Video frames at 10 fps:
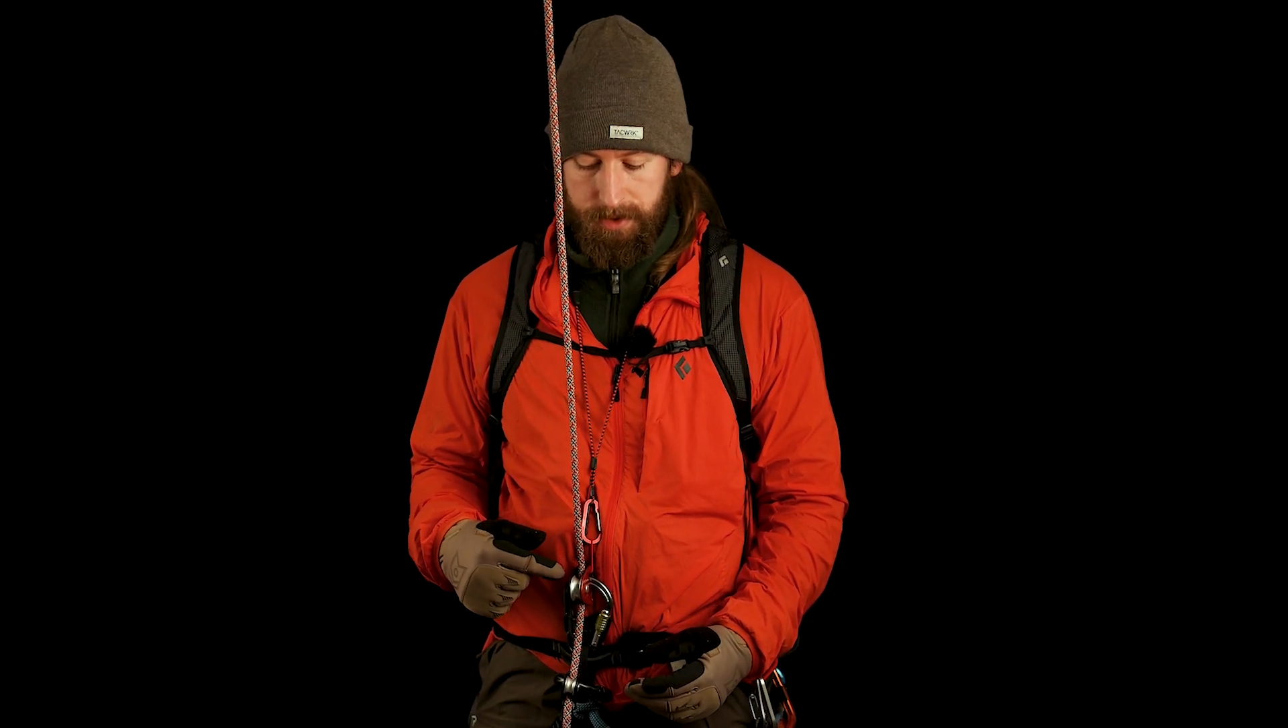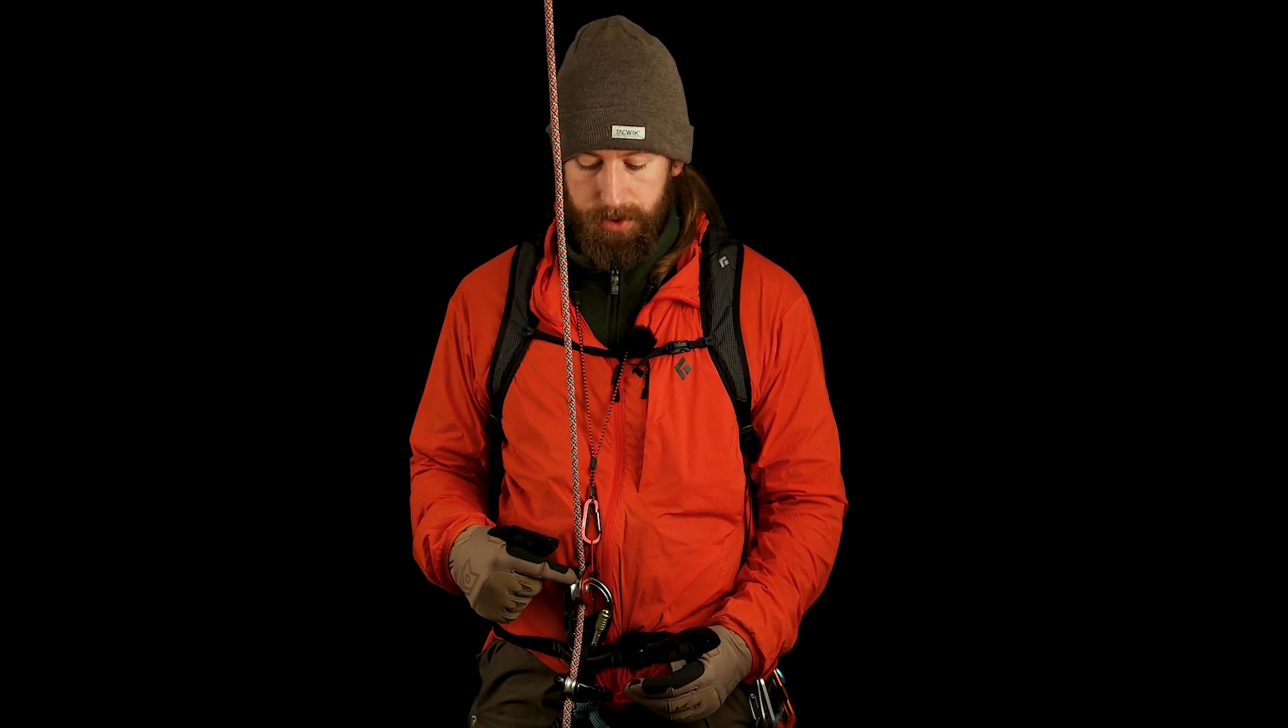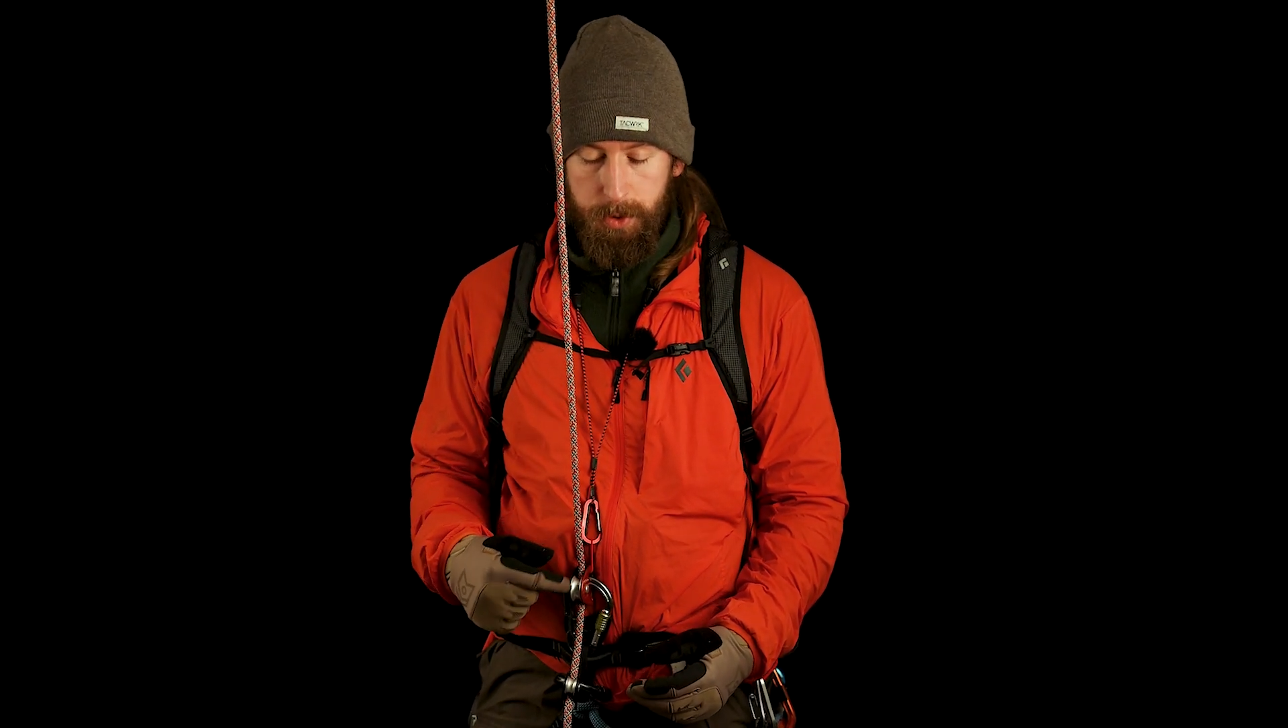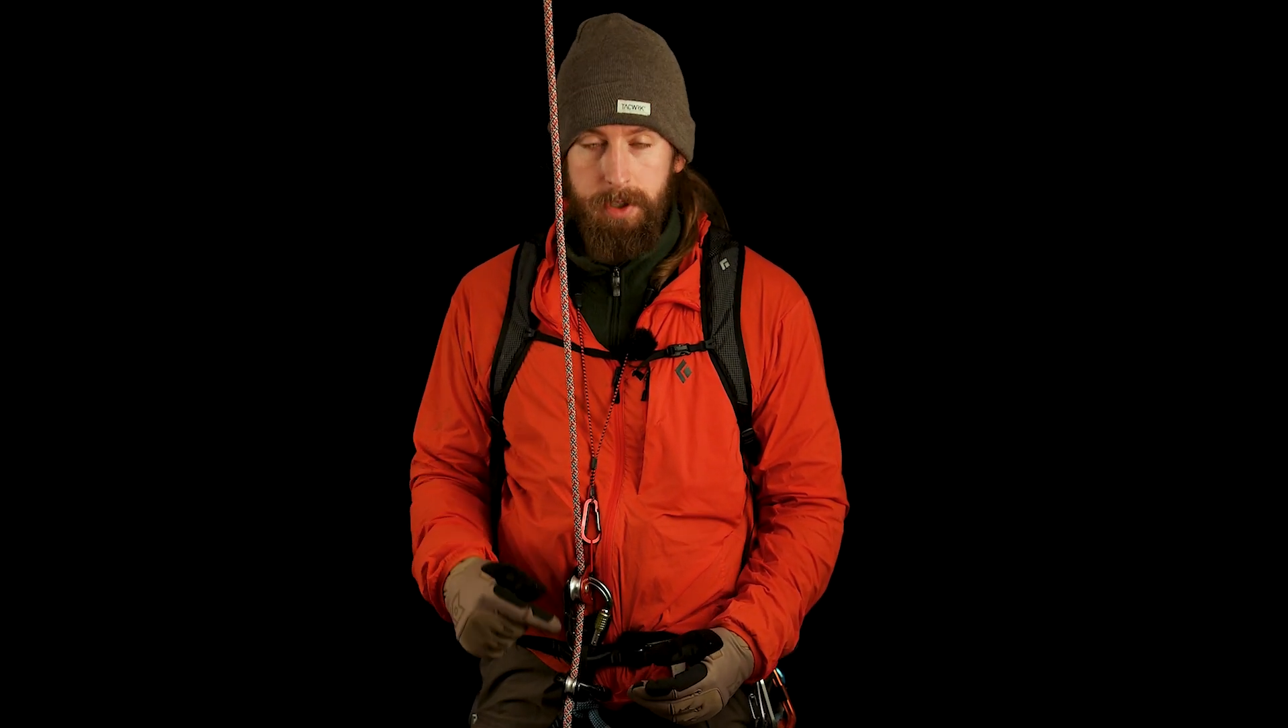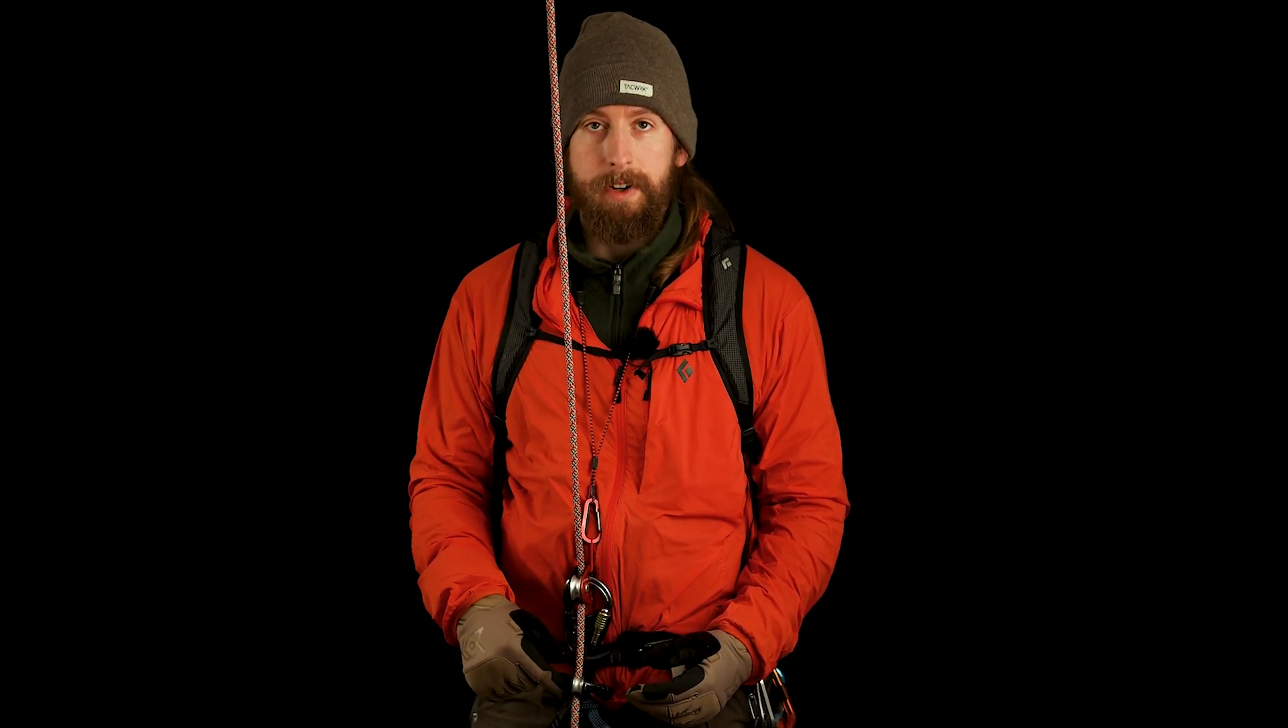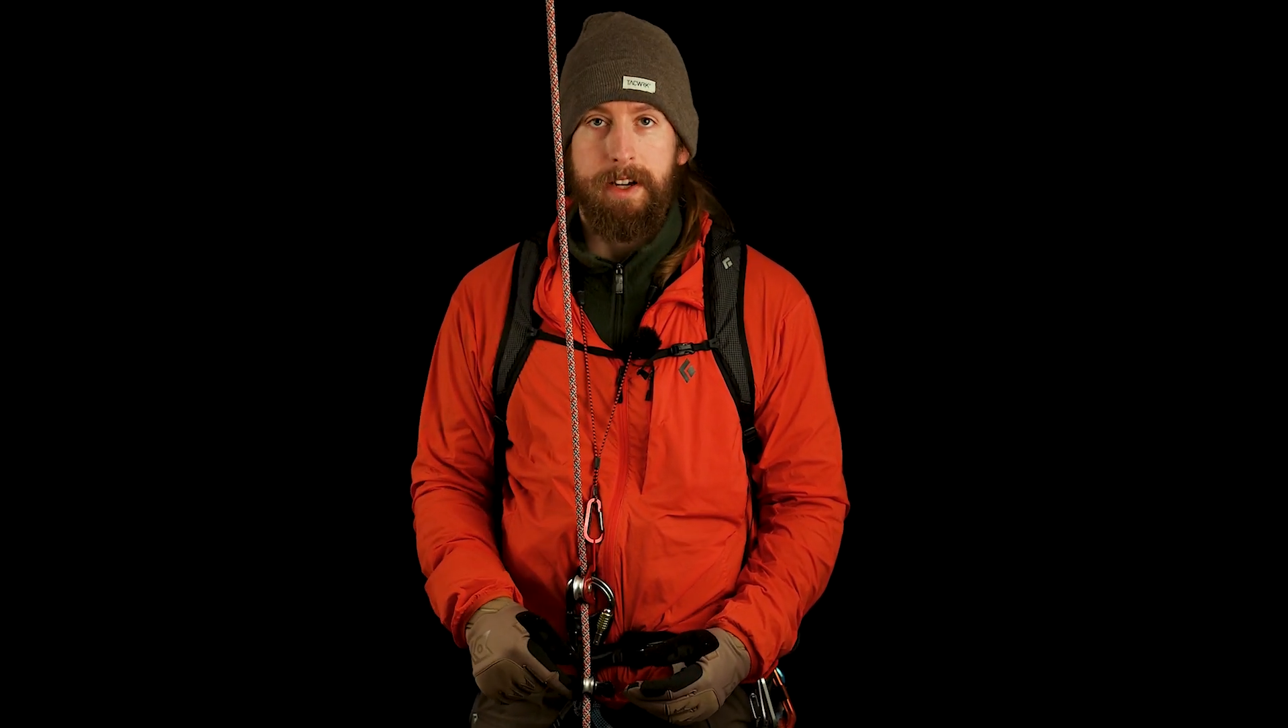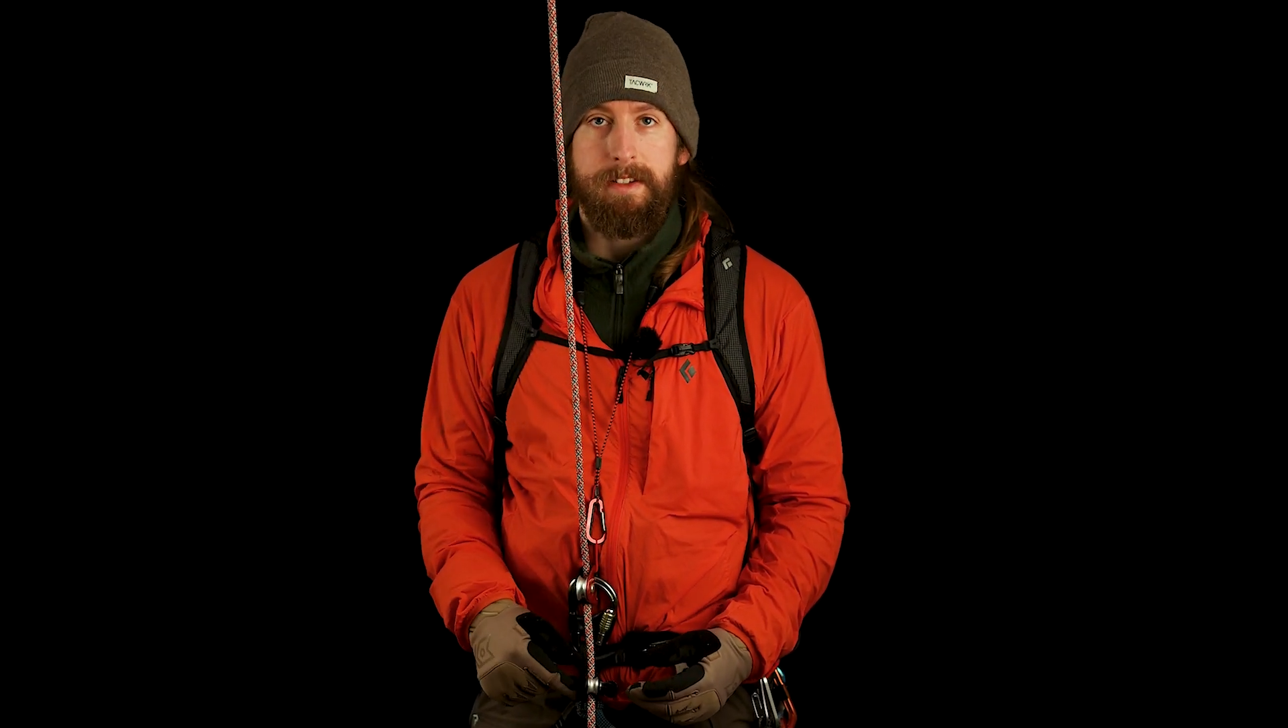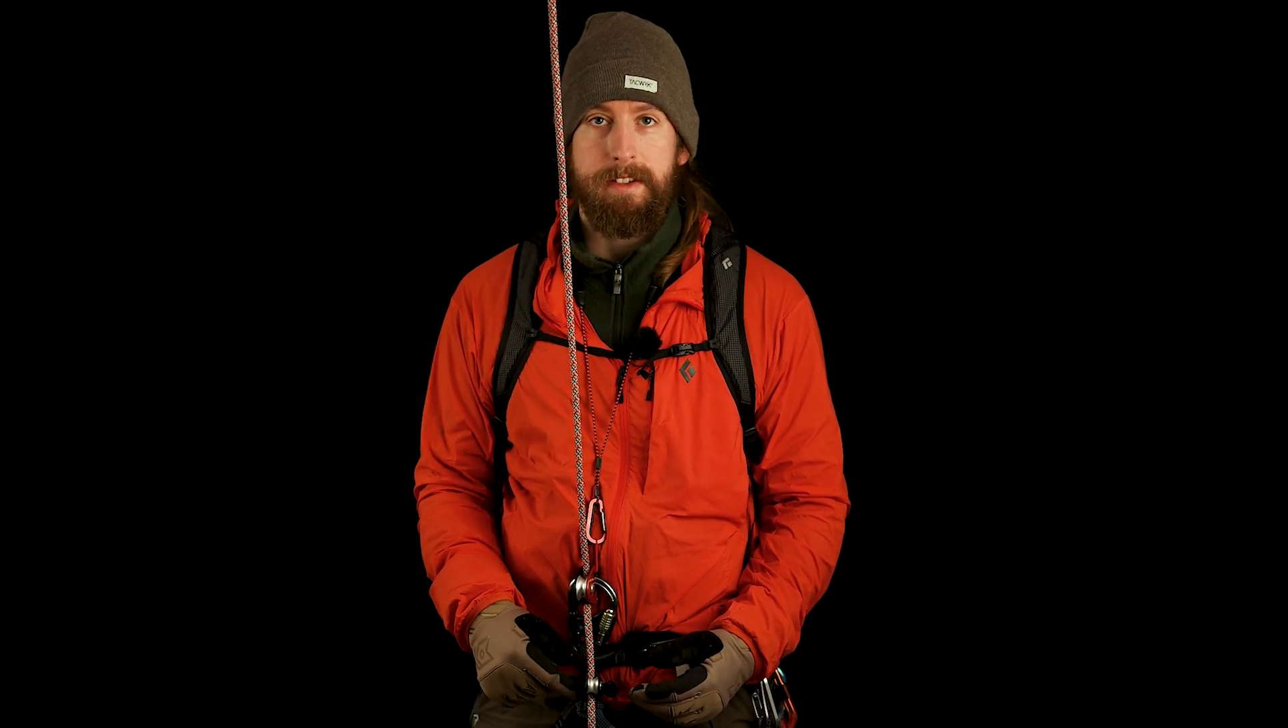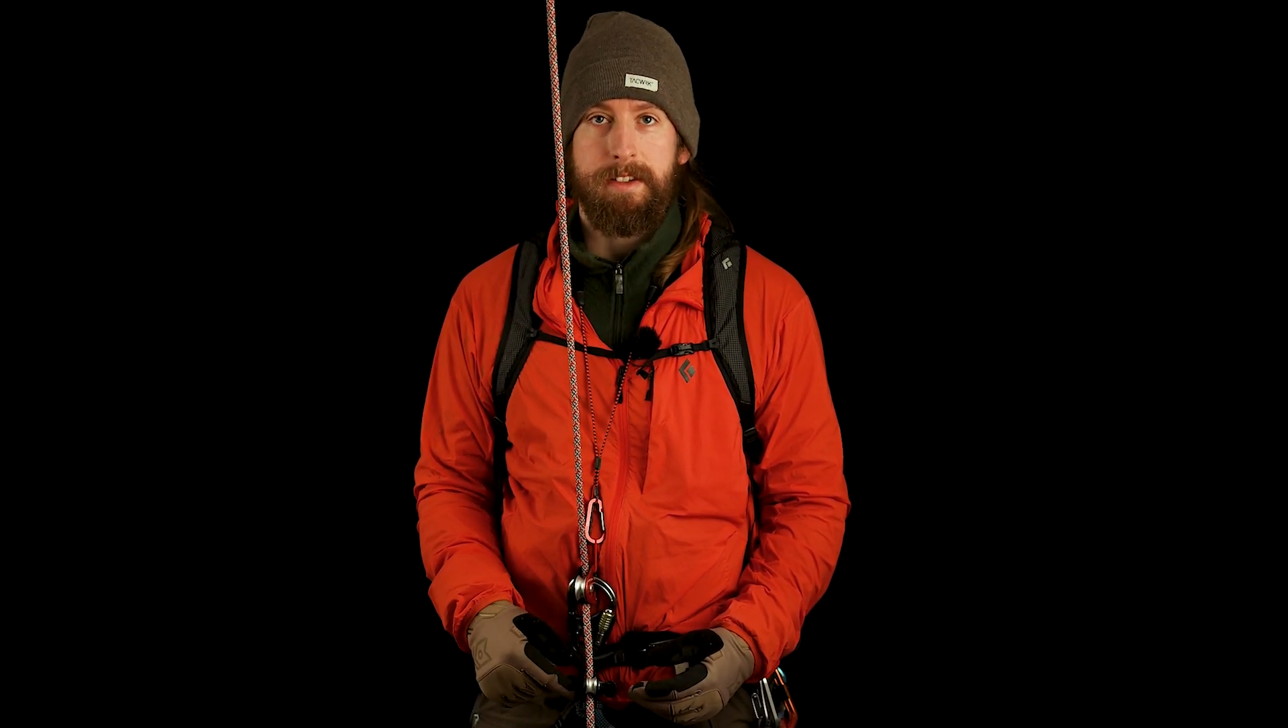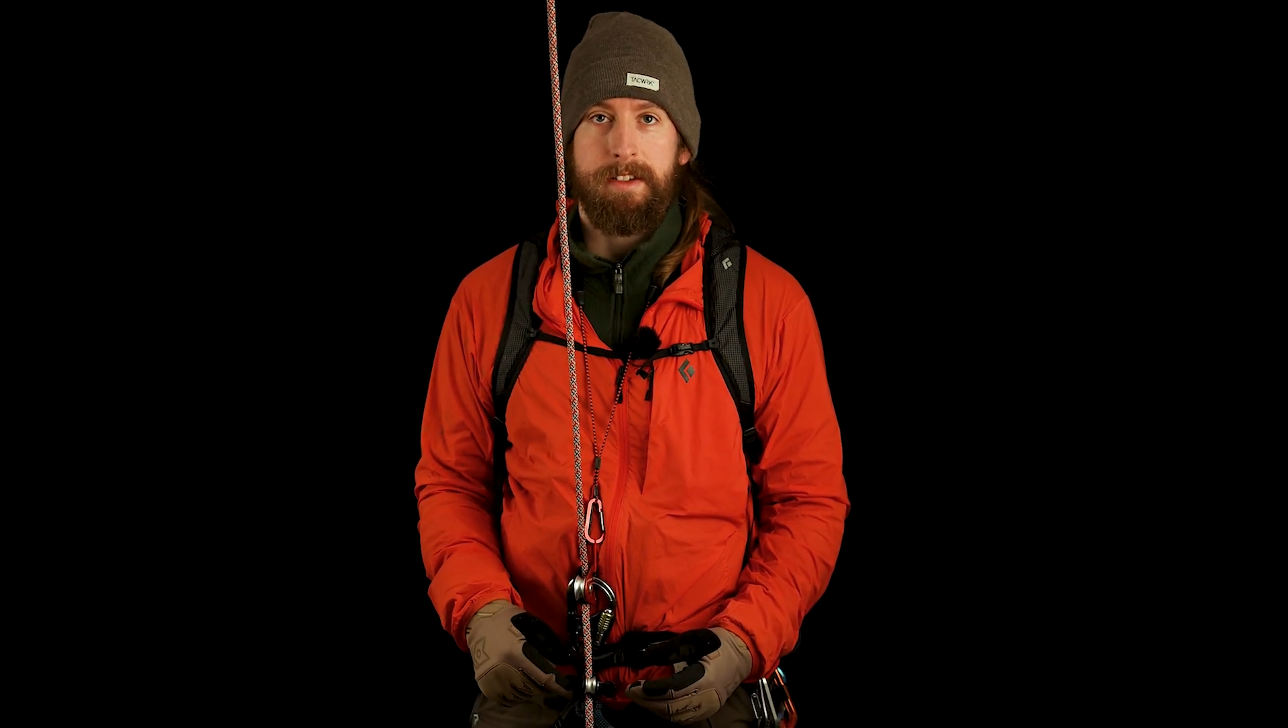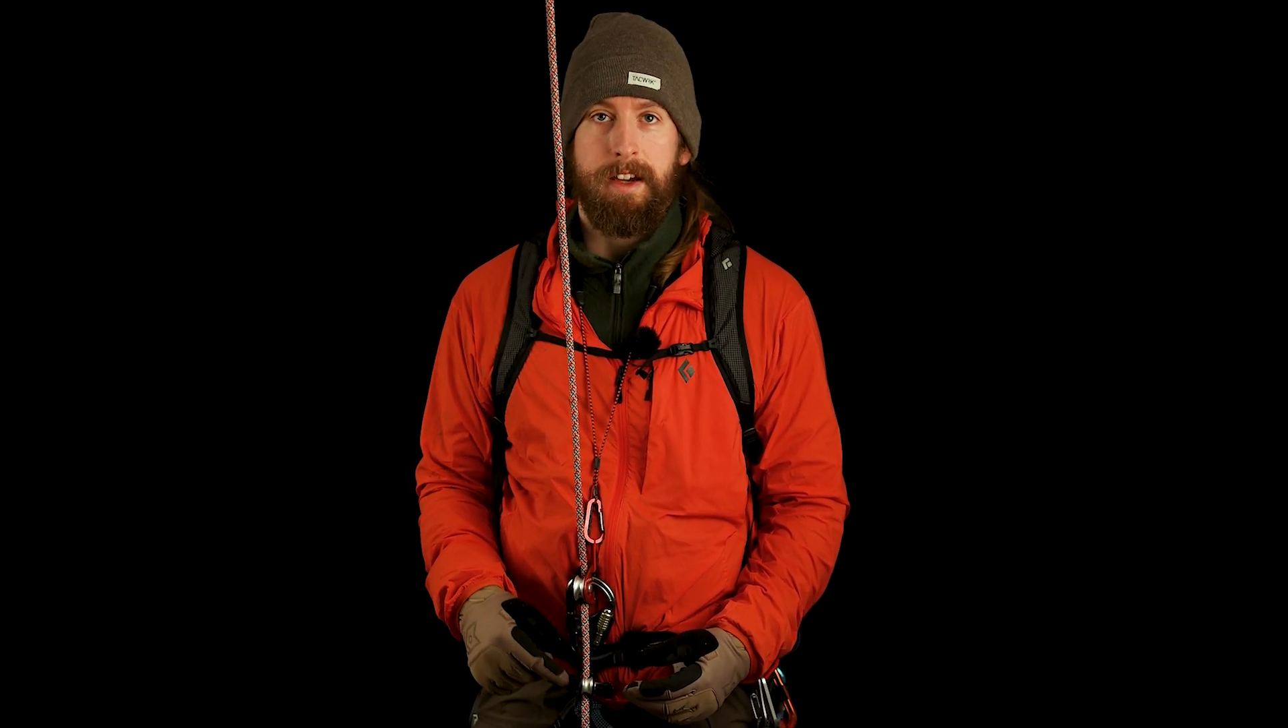two devices